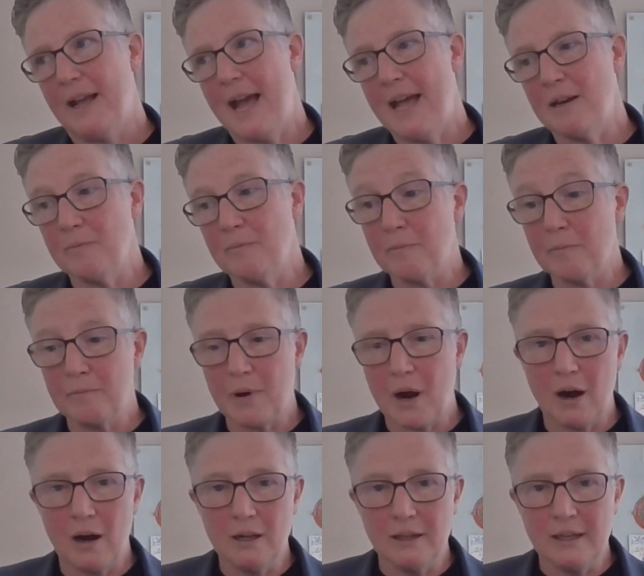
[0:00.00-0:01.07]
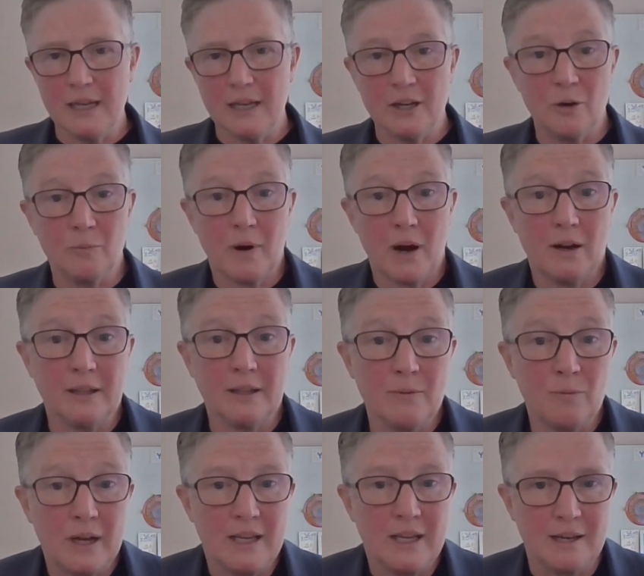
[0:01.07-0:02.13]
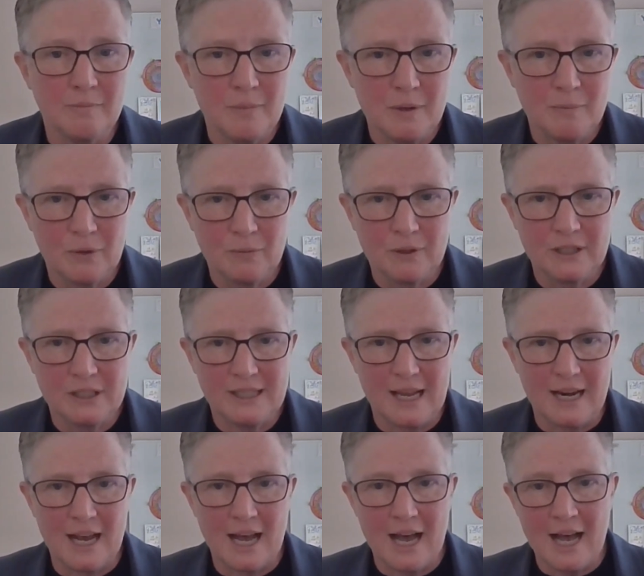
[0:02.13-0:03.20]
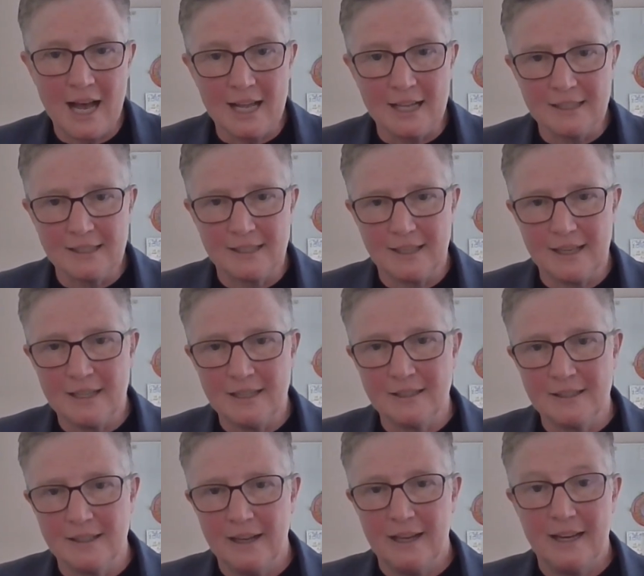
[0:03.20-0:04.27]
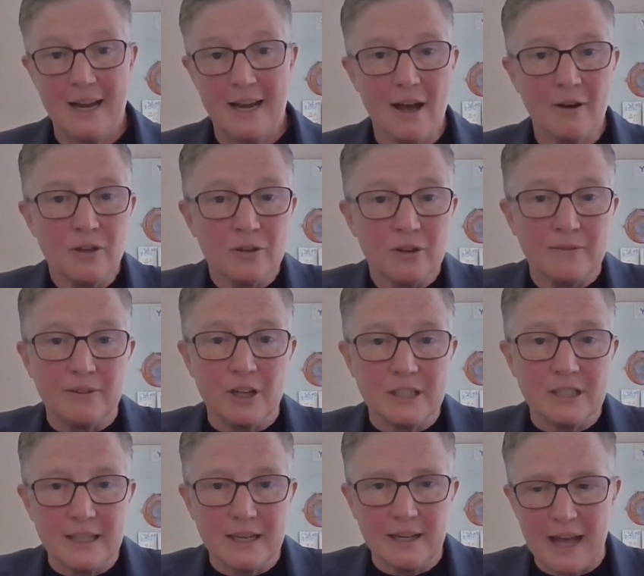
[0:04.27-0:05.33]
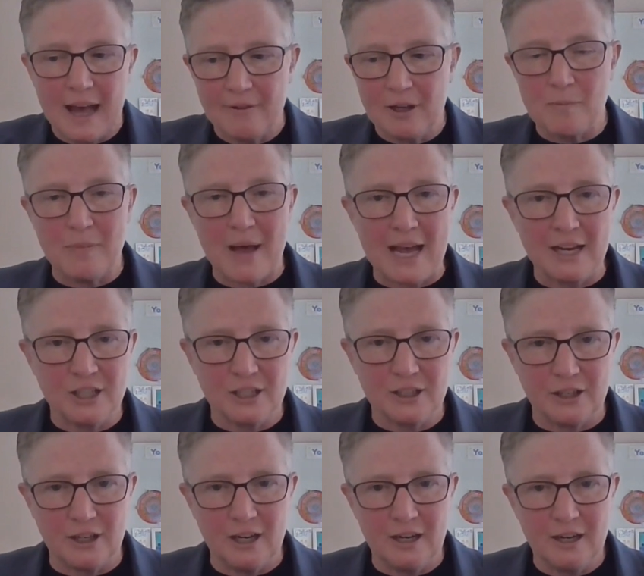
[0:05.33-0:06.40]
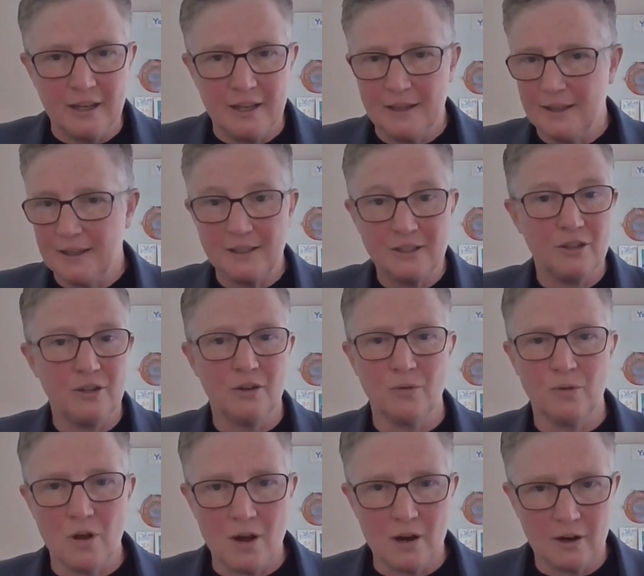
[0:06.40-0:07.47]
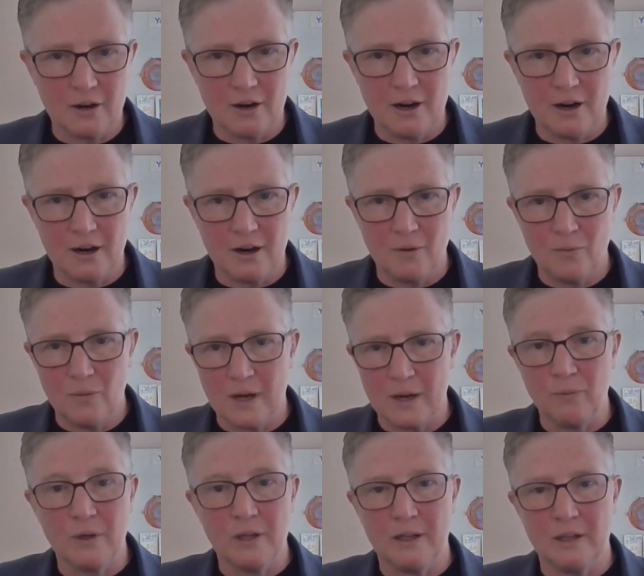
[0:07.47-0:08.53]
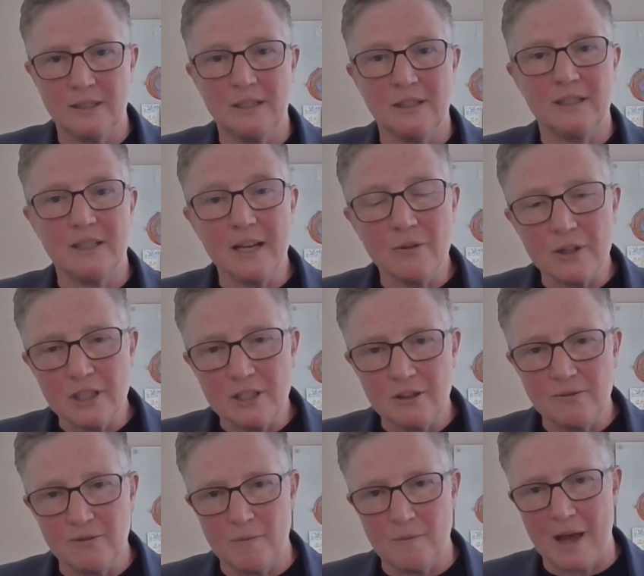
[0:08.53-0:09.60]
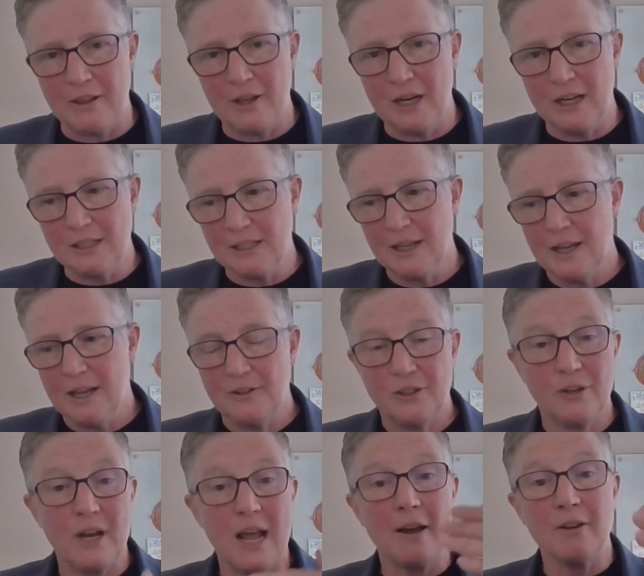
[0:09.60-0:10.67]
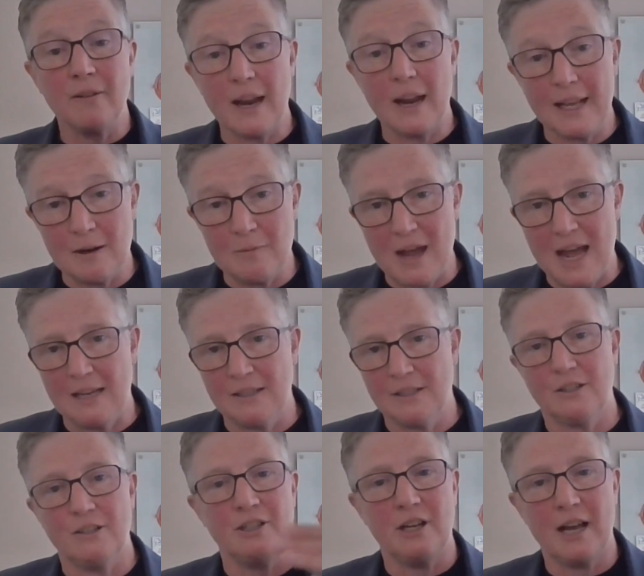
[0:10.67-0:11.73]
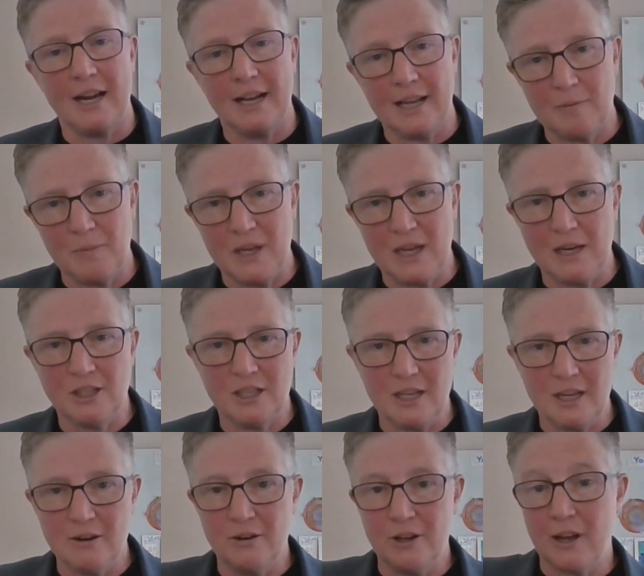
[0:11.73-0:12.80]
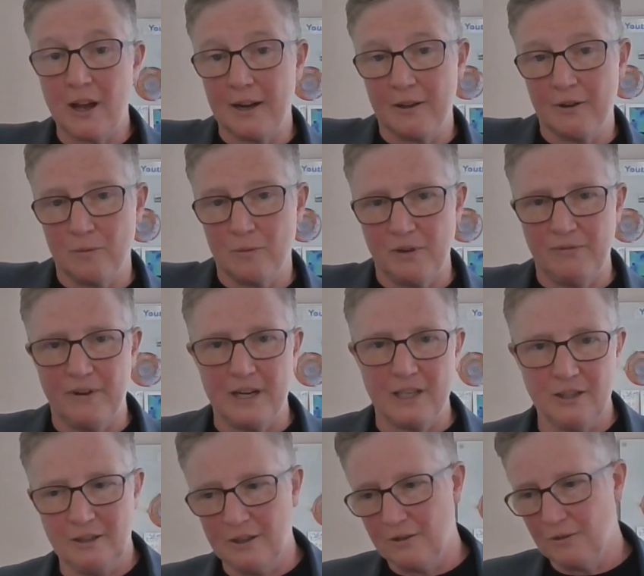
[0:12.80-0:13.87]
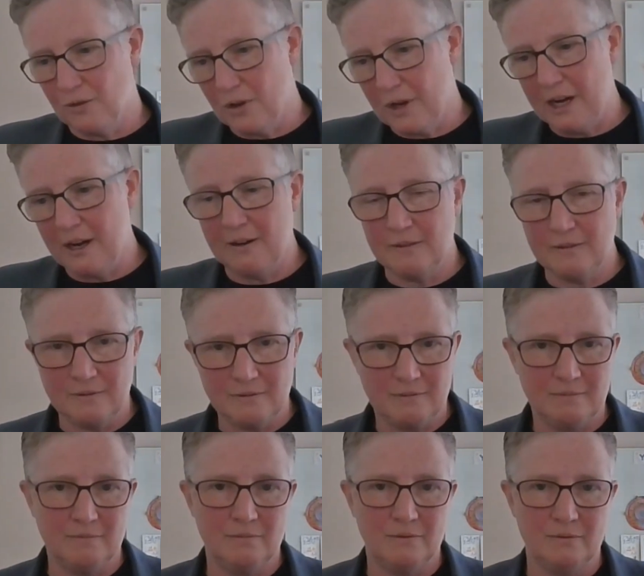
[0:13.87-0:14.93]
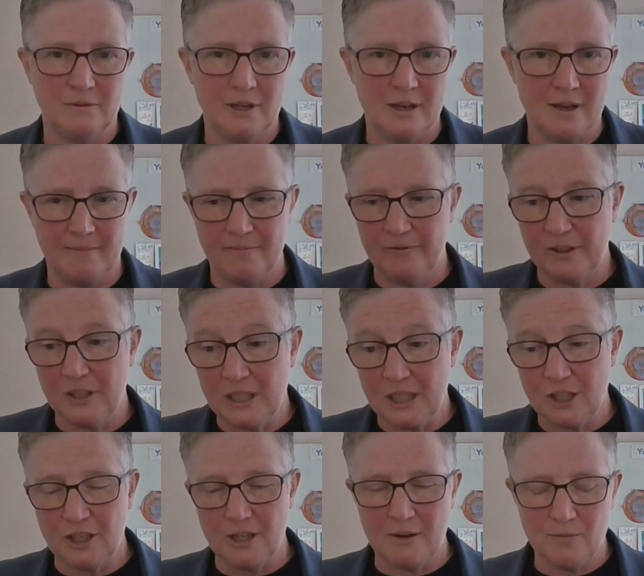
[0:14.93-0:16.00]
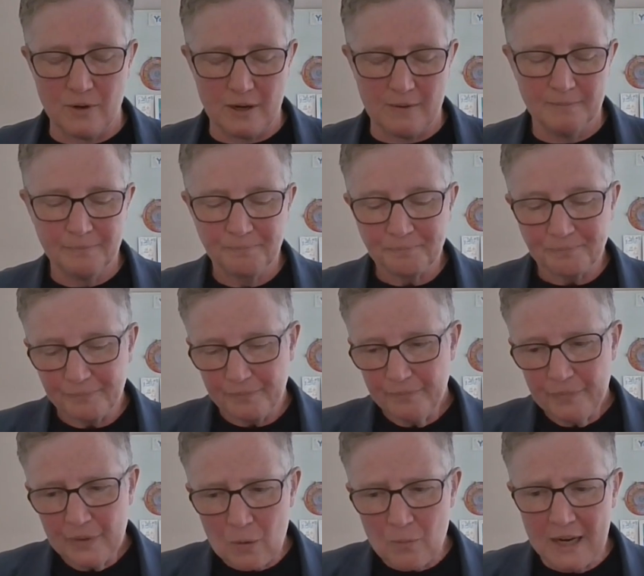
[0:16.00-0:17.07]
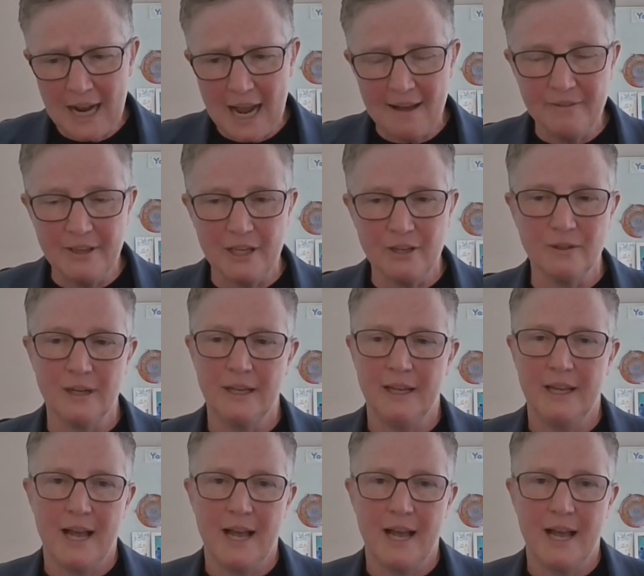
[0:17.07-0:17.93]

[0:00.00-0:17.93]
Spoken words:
And partly what young people will say to us is now university, having a bachelor is no longer what will distinguish you from others. So now you got to get a master's, you got to get a PhD, or you got to go professional, lawyer, physician, what have you.